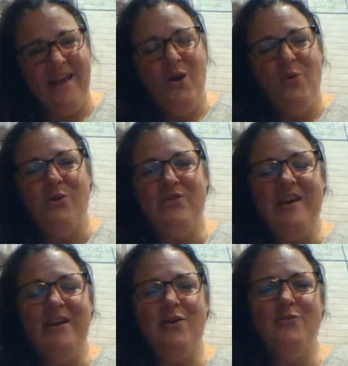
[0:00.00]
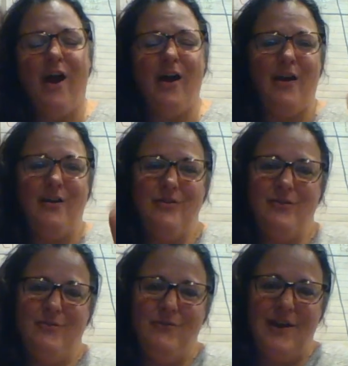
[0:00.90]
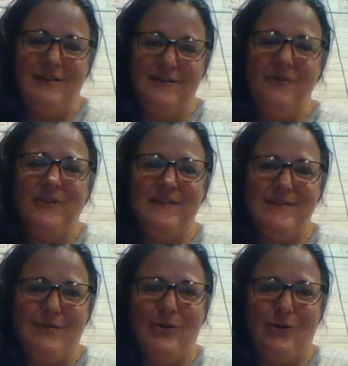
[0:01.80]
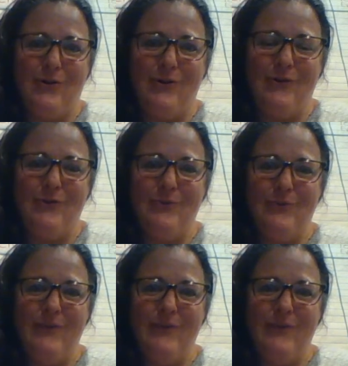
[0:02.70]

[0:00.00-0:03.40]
We're seeing a difference in the girls.